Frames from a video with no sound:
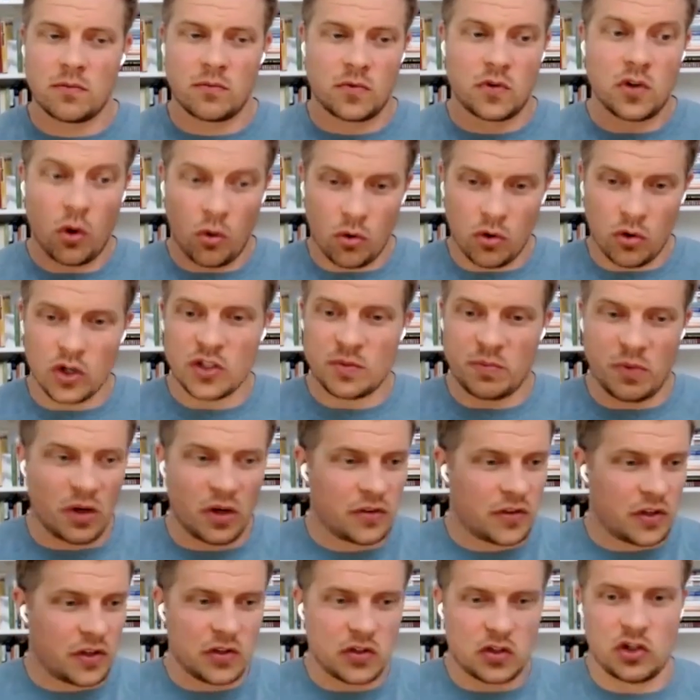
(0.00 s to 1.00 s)
towards
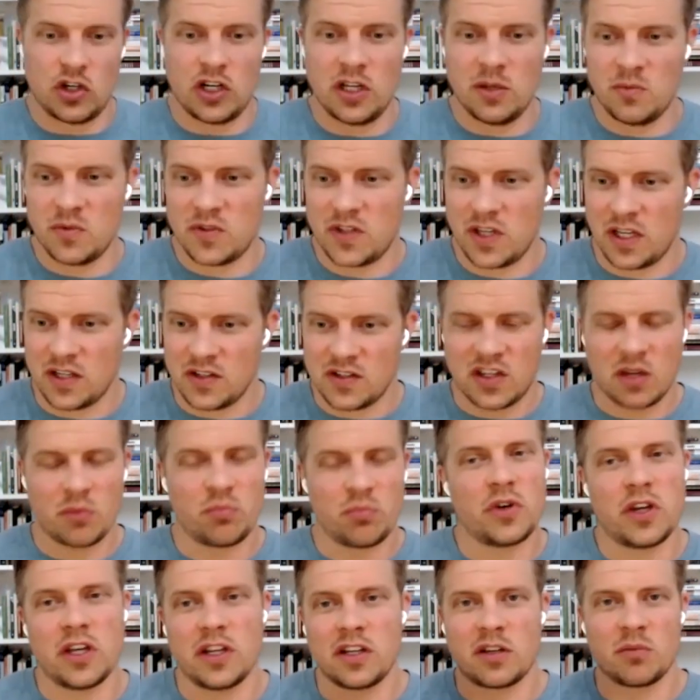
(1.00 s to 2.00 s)
both those dreams and is
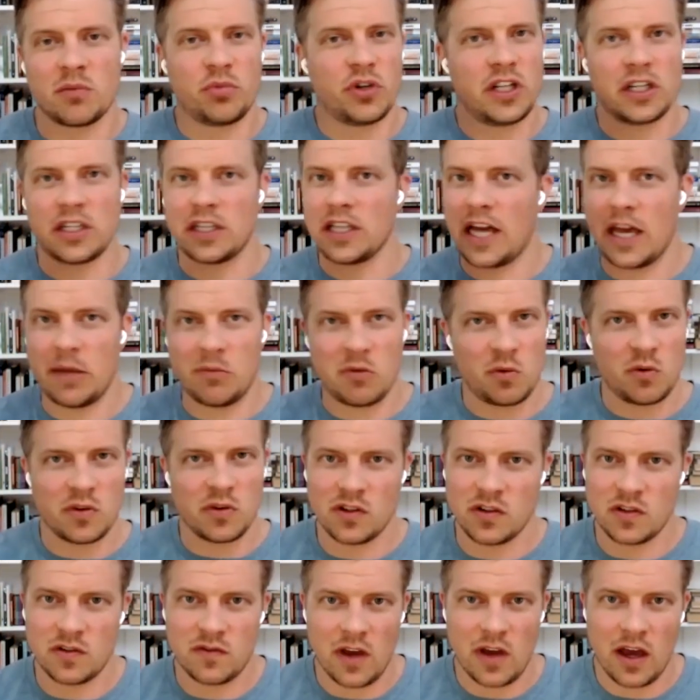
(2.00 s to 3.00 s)
in complete alignment with
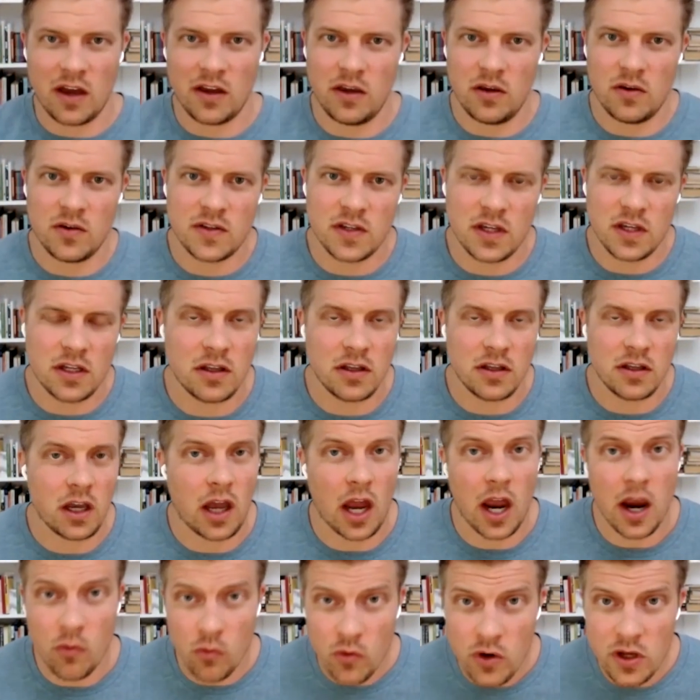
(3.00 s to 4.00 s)
those values. And like
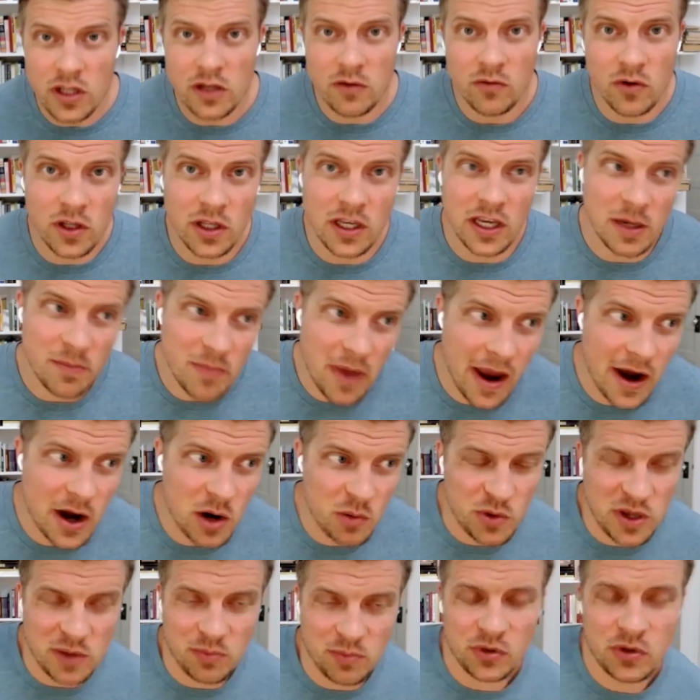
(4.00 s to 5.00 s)
I really, really
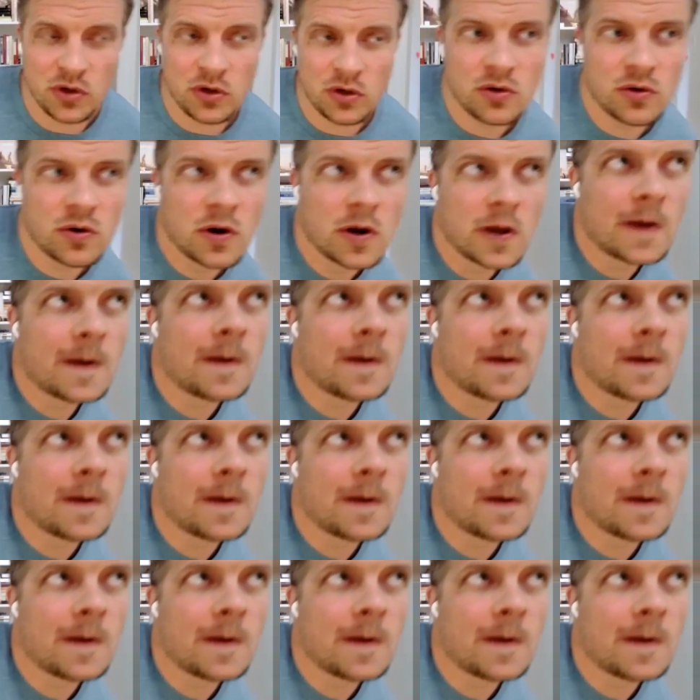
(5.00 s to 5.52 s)
admire people who